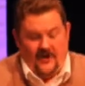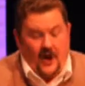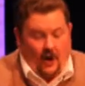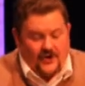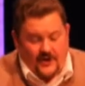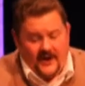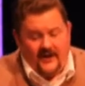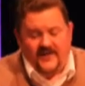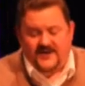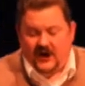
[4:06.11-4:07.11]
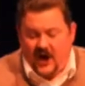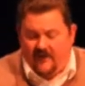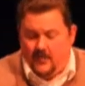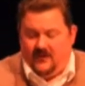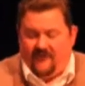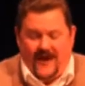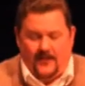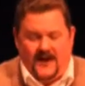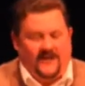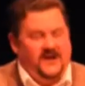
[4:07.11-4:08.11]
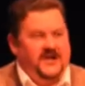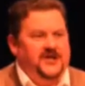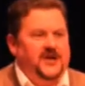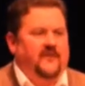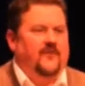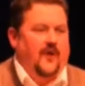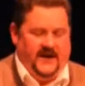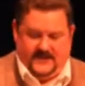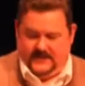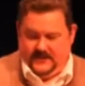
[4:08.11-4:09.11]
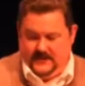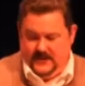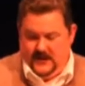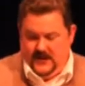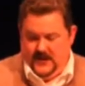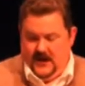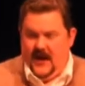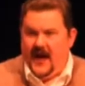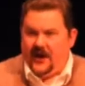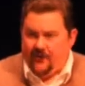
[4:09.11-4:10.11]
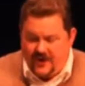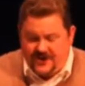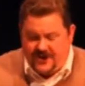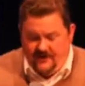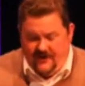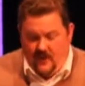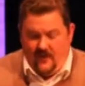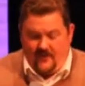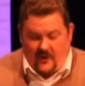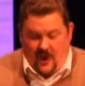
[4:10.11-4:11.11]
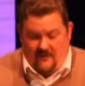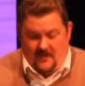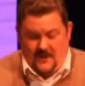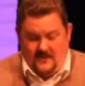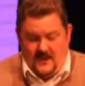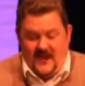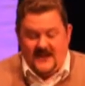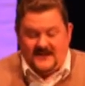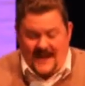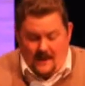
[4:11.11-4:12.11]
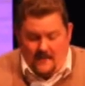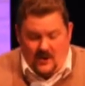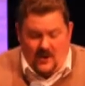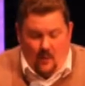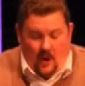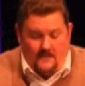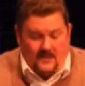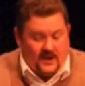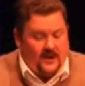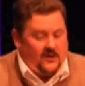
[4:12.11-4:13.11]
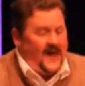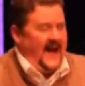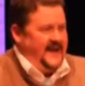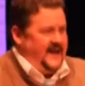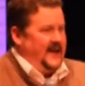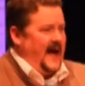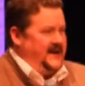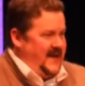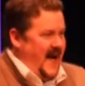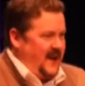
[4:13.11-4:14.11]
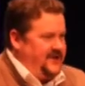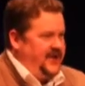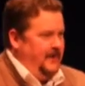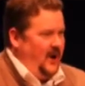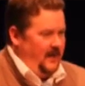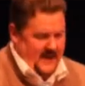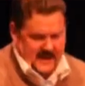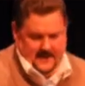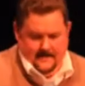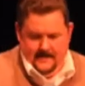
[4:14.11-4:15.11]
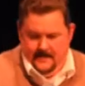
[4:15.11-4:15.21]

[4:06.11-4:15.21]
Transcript: The alternative is a government founded on the teaching of Christ. A Christian view of government is not merely one political ideology among many,